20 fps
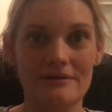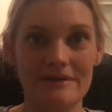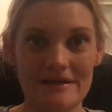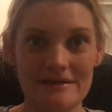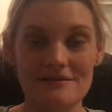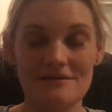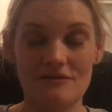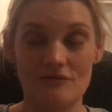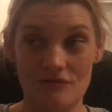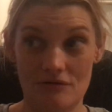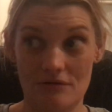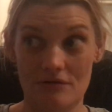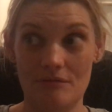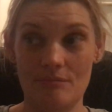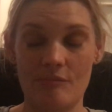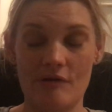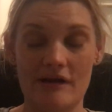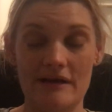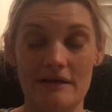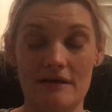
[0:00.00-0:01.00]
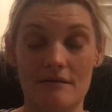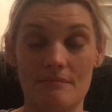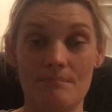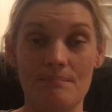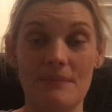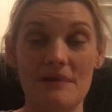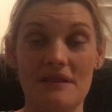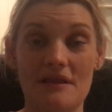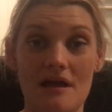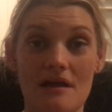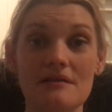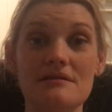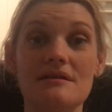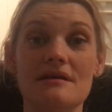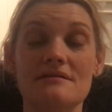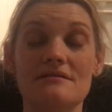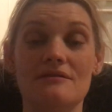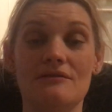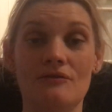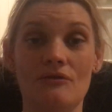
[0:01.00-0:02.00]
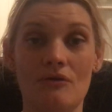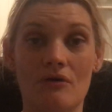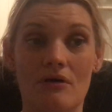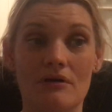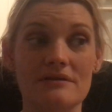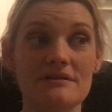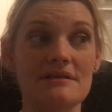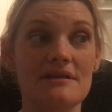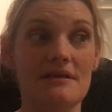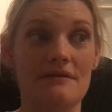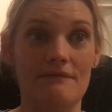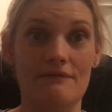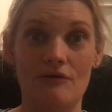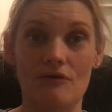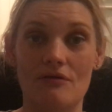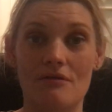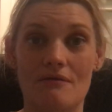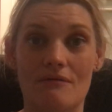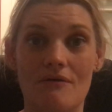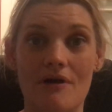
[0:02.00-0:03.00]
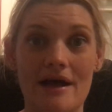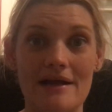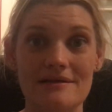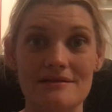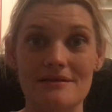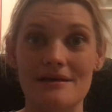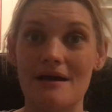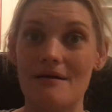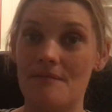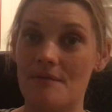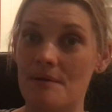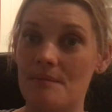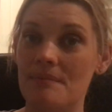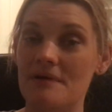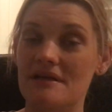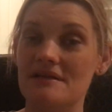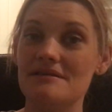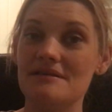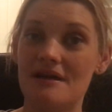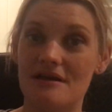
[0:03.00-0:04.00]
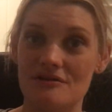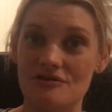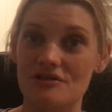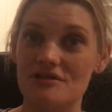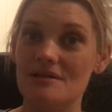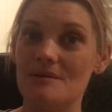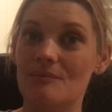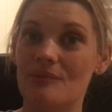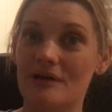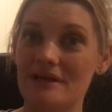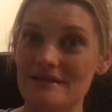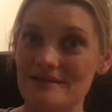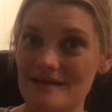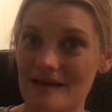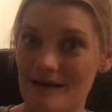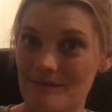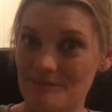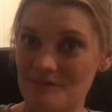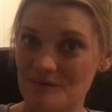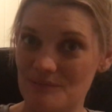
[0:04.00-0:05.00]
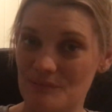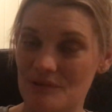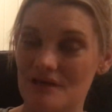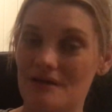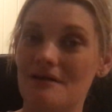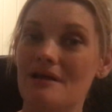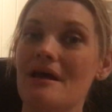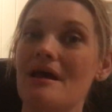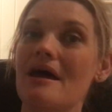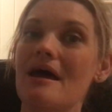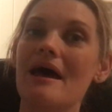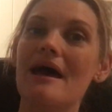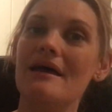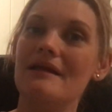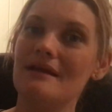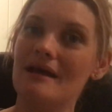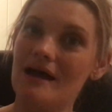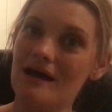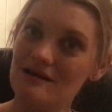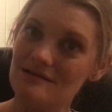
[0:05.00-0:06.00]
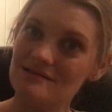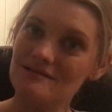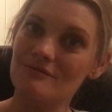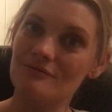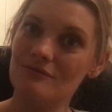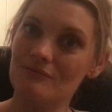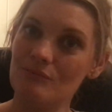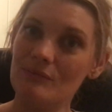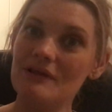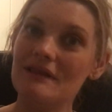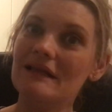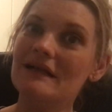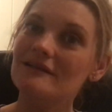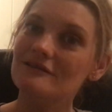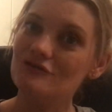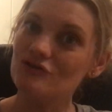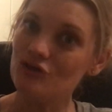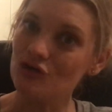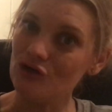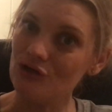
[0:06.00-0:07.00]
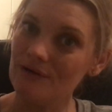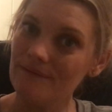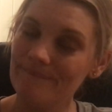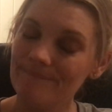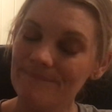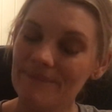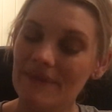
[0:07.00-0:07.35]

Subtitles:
yes, you do look pregnant, but that does not give you the right to come up and touch somebody's abdomen and ask when they're due.